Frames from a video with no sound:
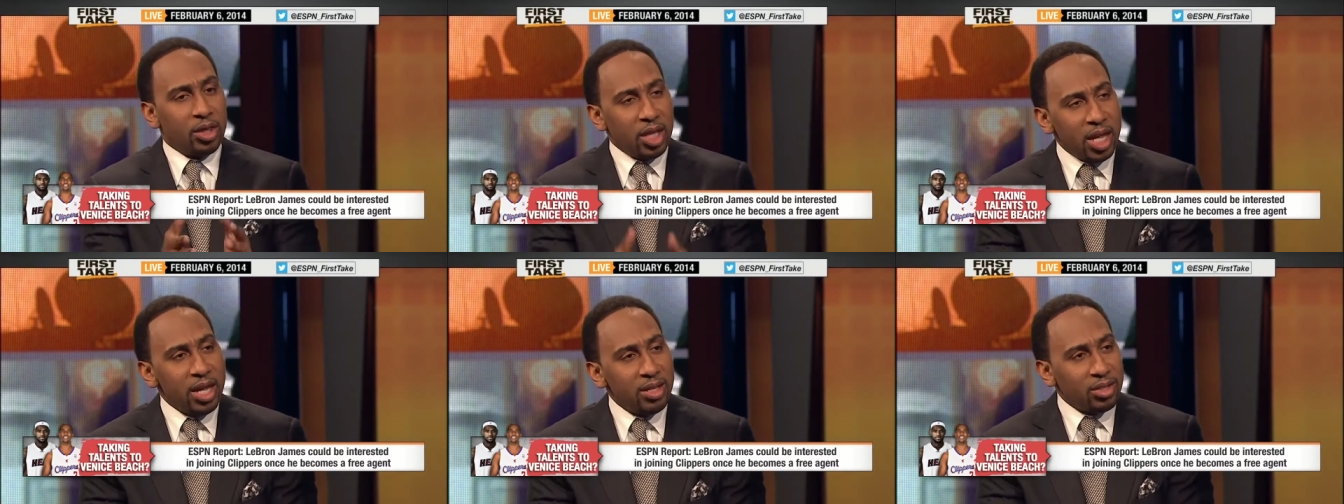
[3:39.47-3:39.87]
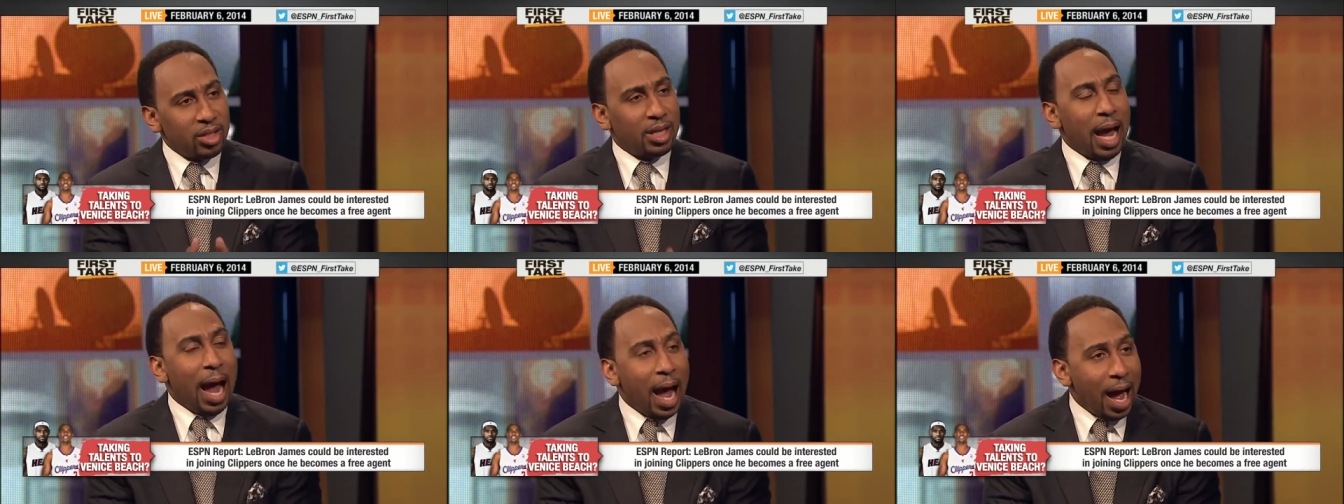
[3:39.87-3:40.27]
These
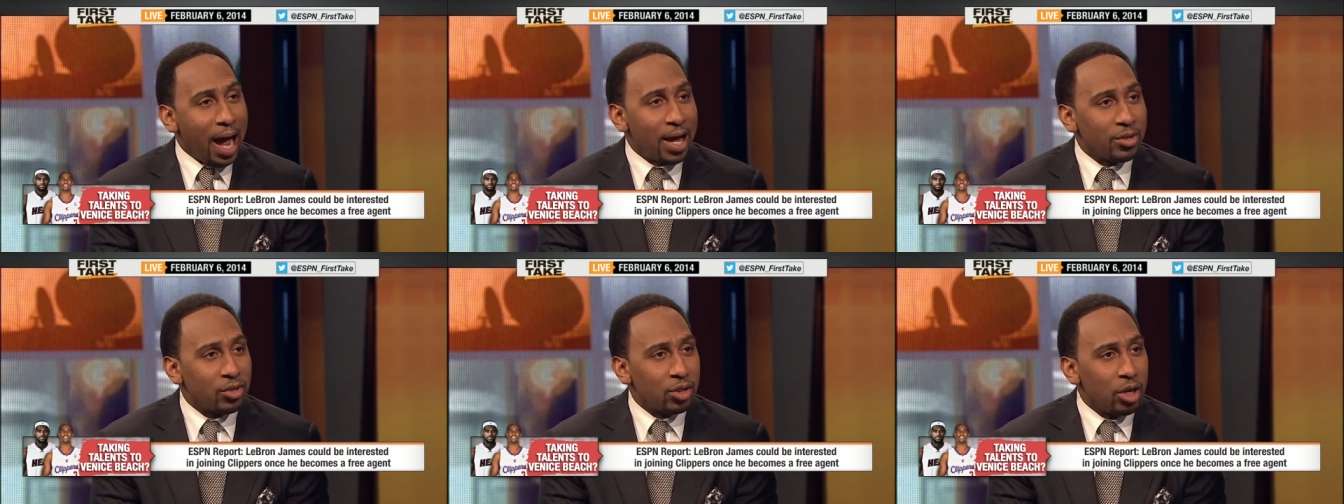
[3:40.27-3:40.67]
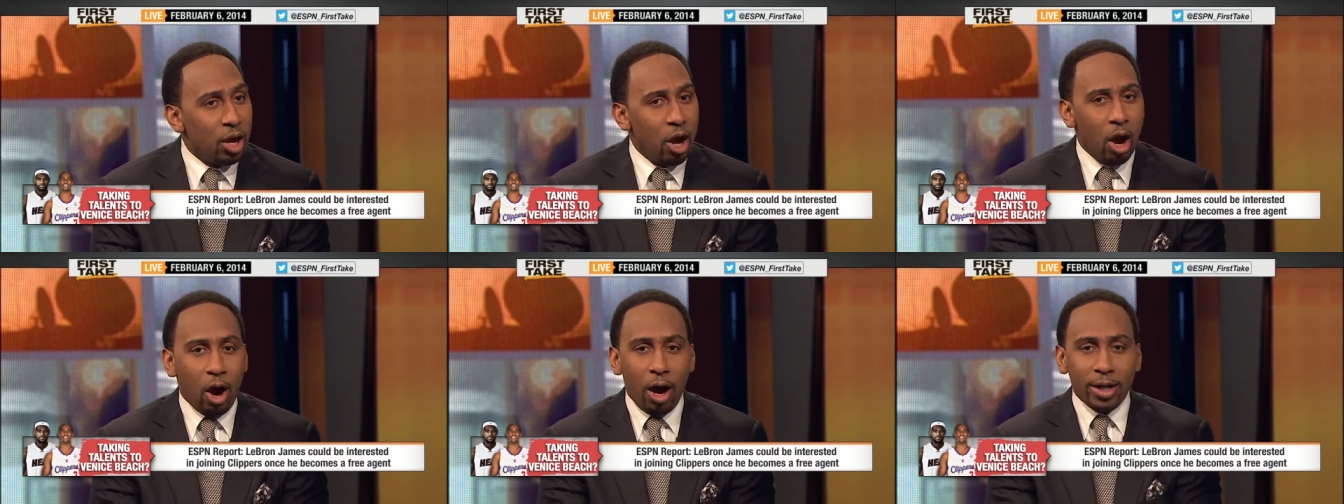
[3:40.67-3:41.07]
guys
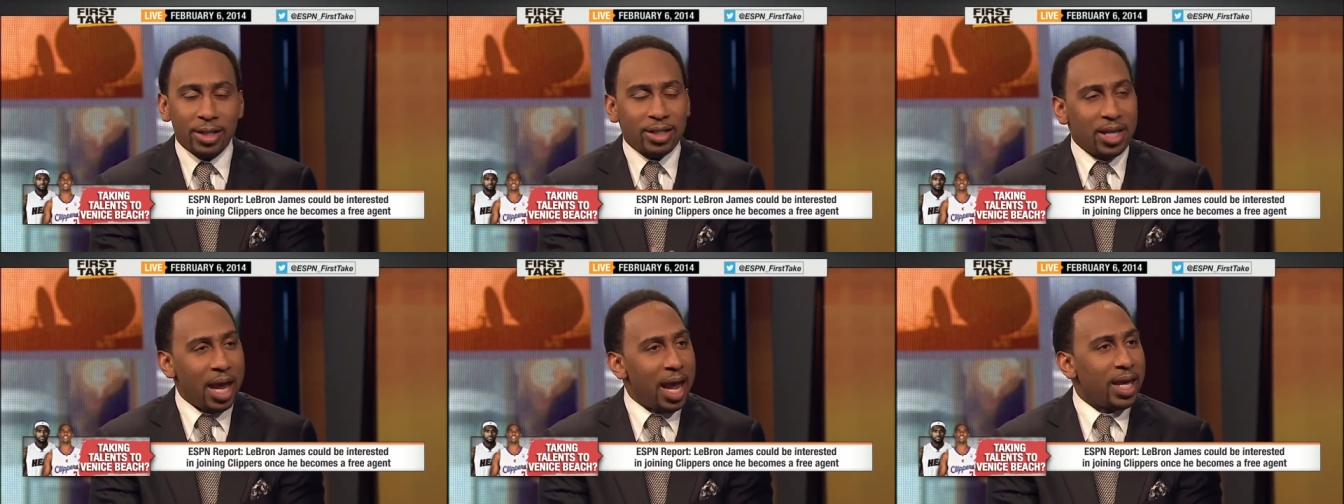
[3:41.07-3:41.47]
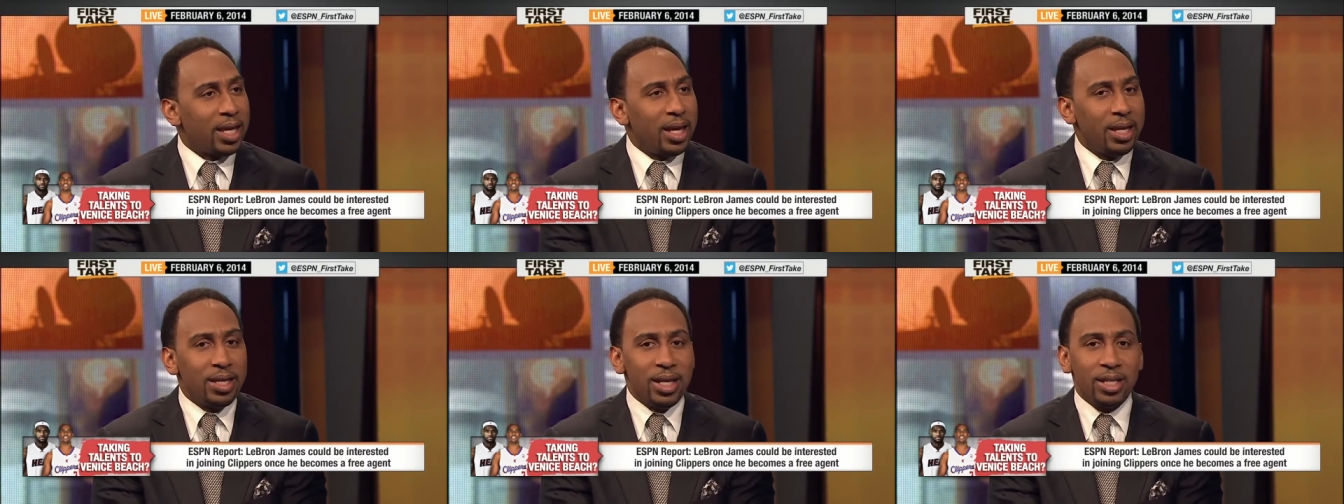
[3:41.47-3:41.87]
are
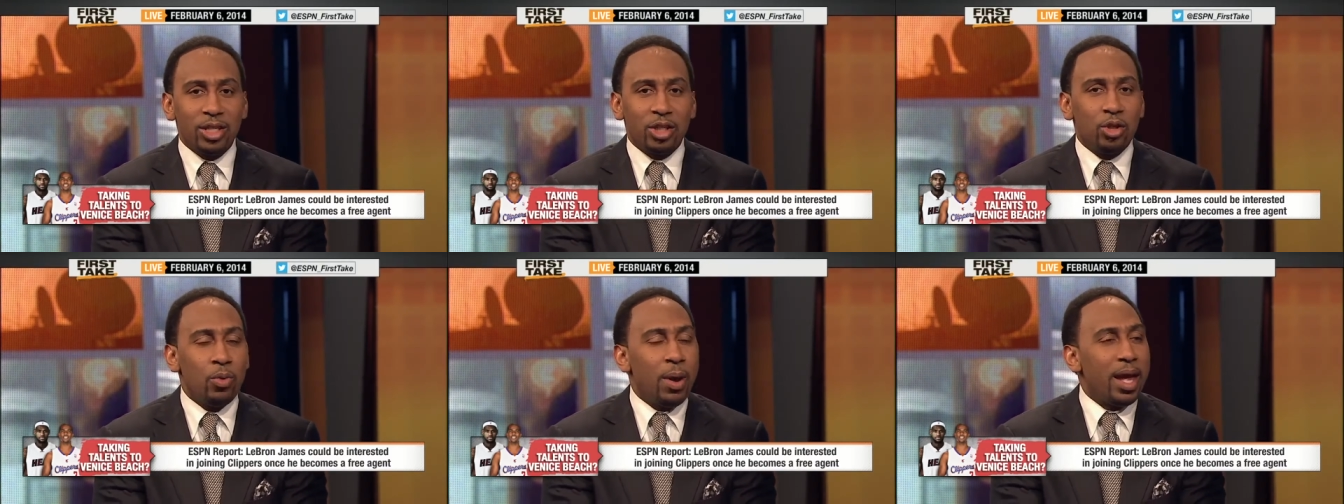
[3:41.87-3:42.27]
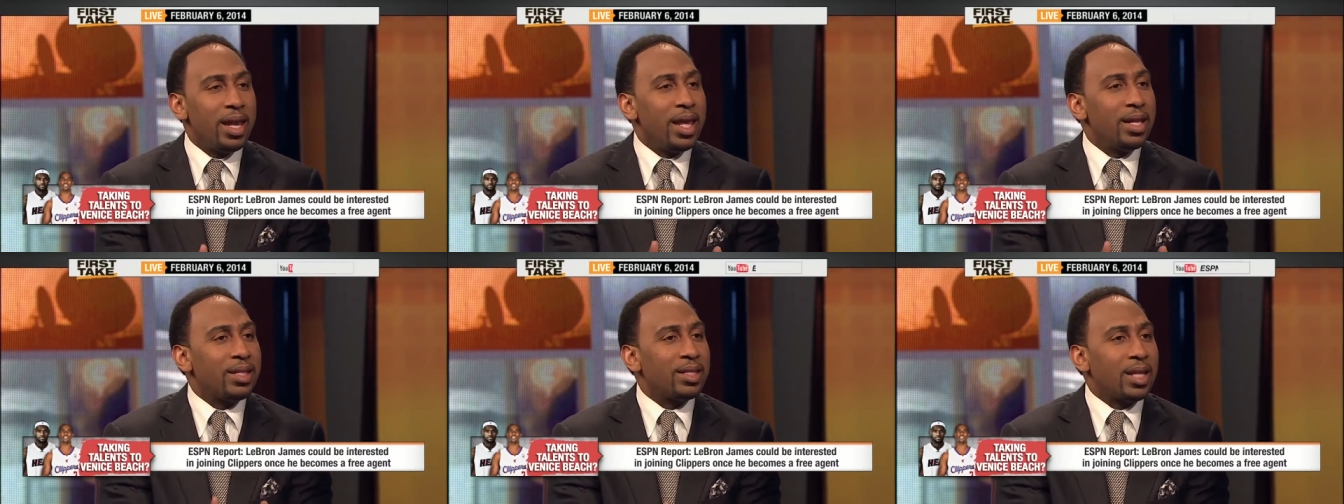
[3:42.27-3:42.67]
taking this to an
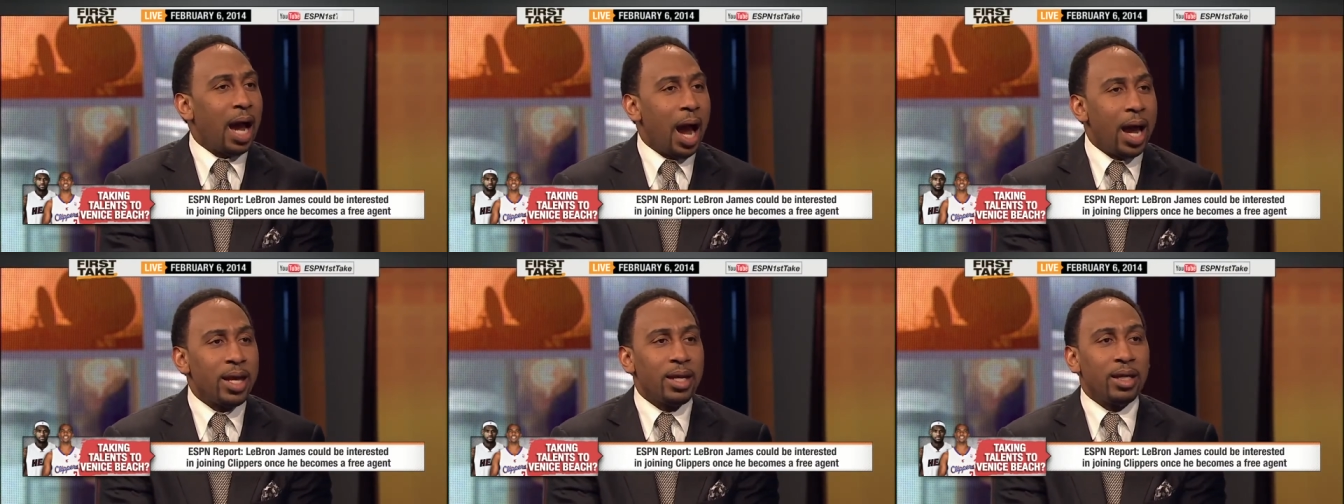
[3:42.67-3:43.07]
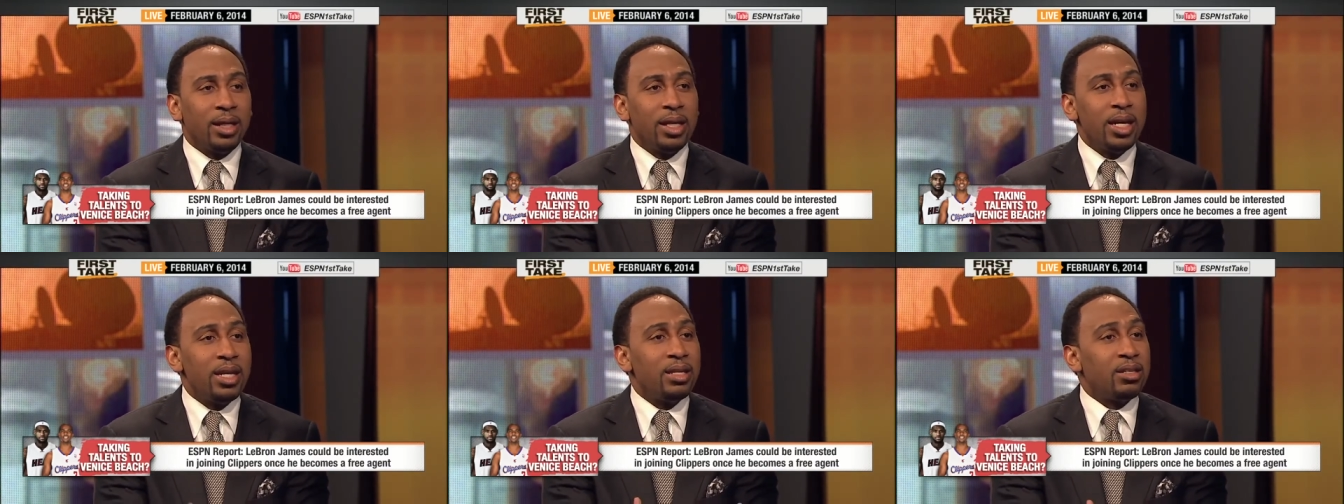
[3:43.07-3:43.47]

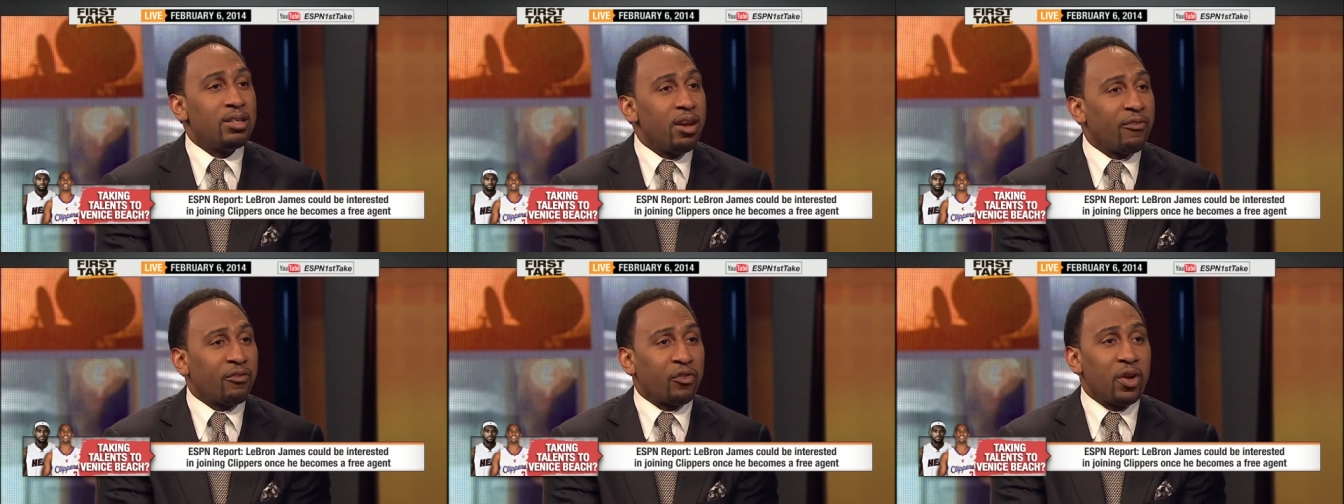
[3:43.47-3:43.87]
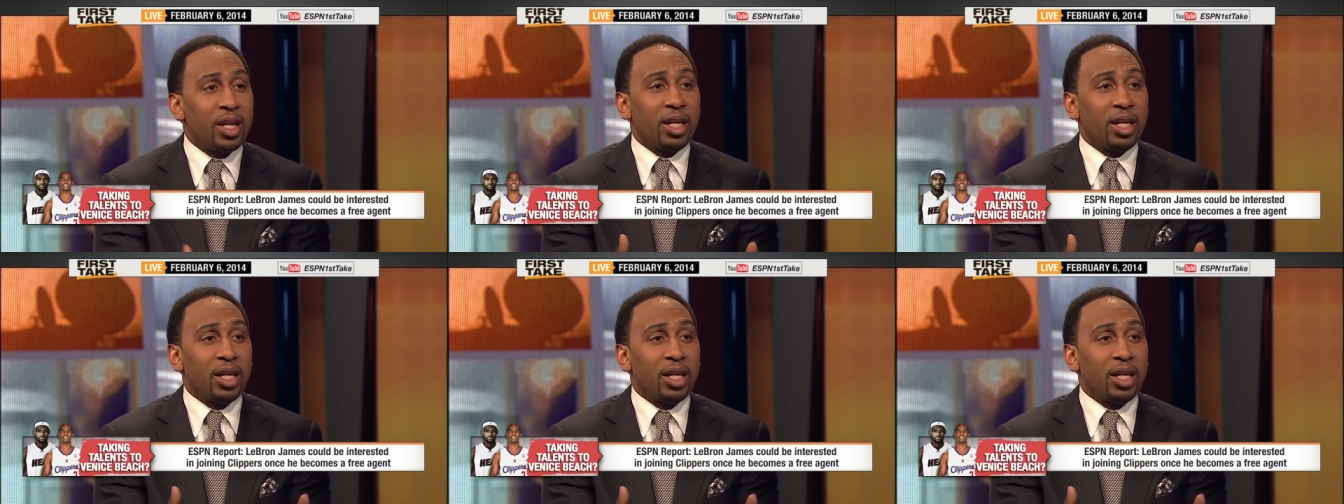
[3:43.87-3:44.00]
entirely sure. different